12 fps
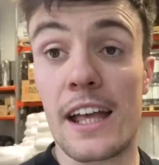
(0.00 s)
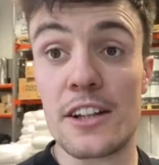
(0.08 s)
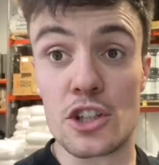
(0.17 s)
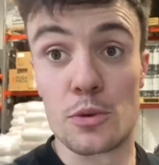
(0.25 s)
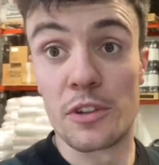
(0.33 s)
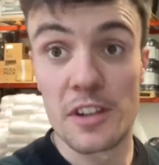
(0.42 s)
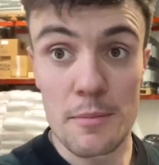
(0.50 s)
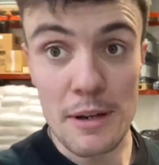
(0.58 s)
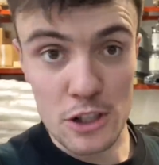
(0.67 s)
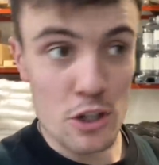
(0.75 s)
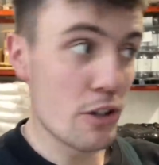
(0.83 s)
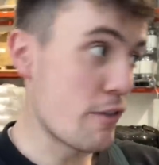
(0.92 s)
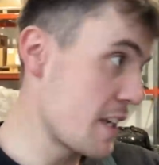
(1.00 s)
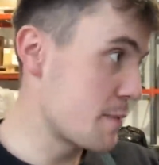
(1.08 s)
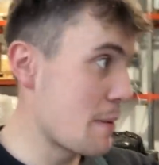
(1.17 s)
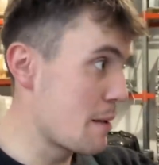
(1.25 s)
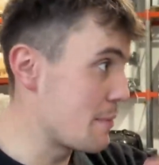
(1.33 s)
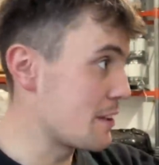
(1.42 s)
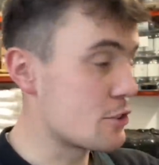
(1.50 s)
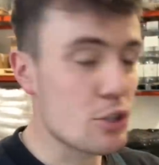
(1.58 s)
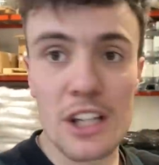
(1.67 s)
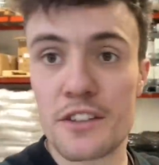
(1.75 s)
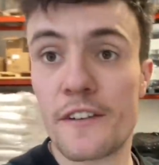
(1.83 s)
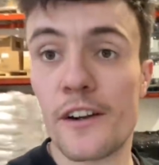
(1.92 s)
just wanted to make sure the recipe had been
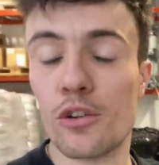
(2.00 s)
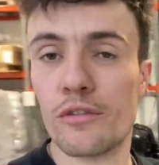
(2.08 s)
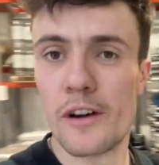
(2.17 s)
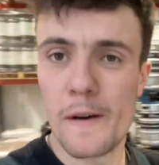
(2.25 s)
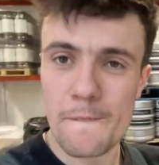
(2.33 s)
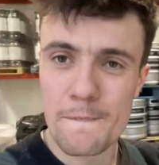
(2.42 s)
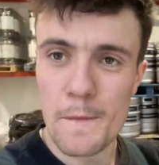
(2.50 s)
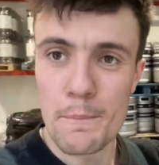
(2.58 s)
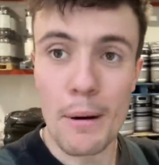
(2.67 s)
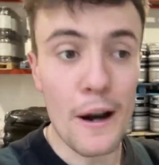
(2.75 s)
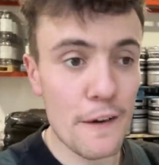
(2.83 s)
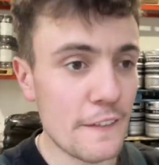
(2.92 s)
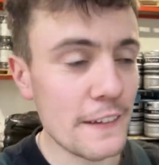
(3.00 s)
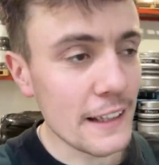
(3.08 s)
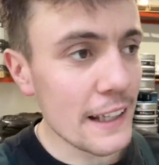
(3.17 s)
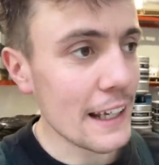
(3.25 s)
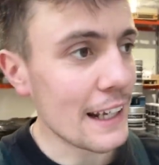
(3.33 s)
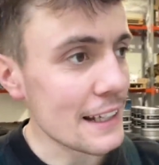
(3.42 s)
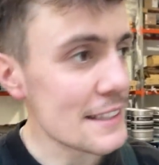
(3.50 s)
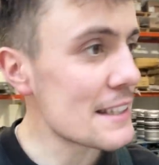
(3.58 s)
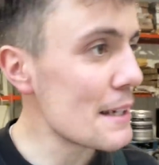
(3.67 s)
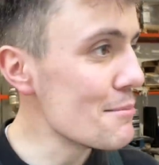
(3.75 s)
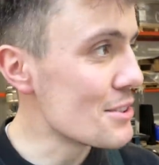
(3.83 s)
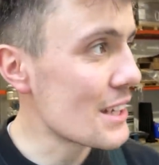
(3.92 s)
transferred over perfectly, and it
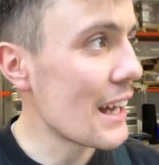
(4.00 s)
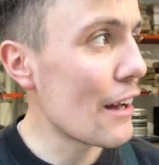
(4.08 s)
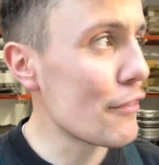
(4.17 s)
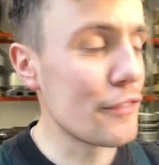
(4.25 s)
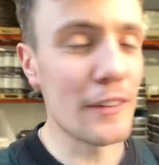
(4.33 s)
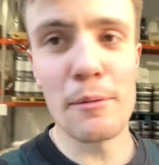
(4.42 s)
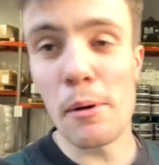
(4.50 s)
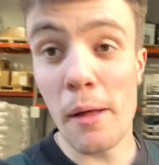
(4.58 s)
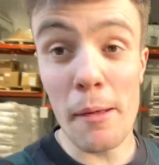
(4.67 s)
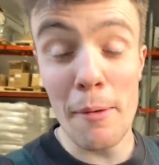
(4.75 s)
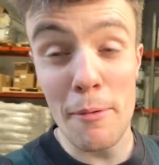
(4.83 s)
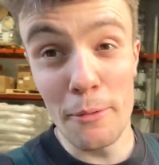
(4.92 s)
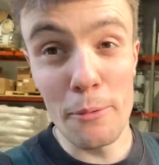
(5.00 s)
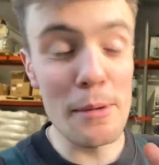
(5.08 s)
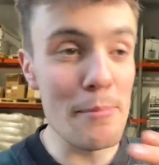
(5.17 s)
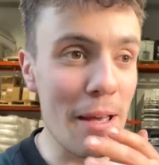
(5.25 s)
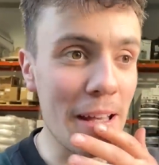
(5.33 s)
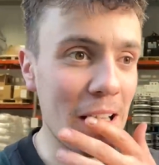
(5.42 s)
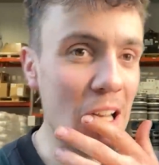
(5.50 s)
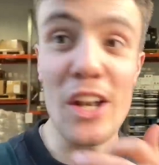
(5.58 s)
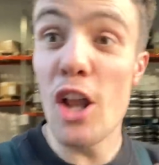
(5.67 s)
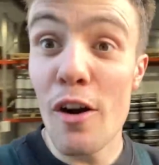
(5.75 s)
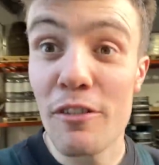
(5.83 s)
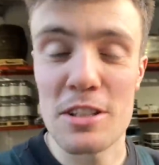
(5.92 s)
seems to have. I'm a, I'm a wee bit kind of
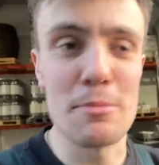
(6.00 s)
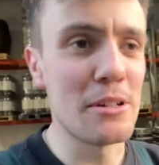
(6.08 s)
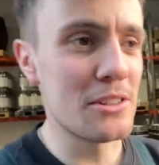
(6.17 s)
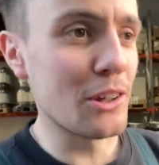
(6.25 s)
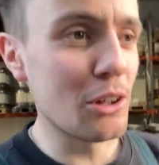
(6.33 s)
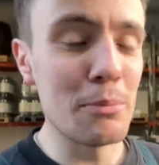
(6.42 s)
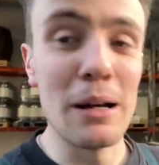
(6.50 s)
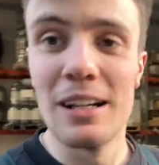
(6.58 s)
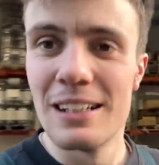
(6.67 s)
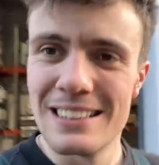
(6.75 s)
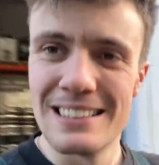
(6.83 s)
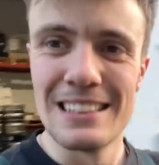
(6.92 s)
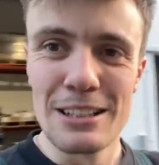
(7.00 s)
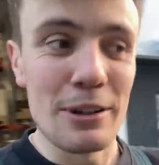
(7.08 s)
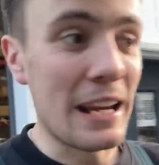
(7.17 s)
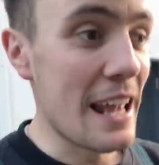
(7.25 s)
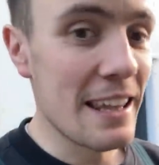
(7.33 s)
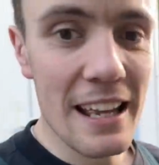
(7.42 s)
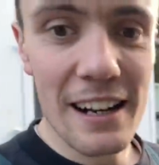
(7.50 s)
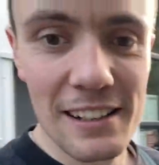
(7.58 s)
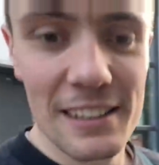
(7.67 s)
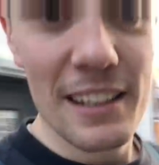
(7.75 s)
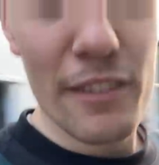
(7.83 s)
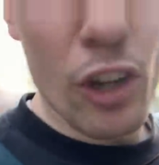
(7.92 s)
nervous about it all, but we're getting there. They've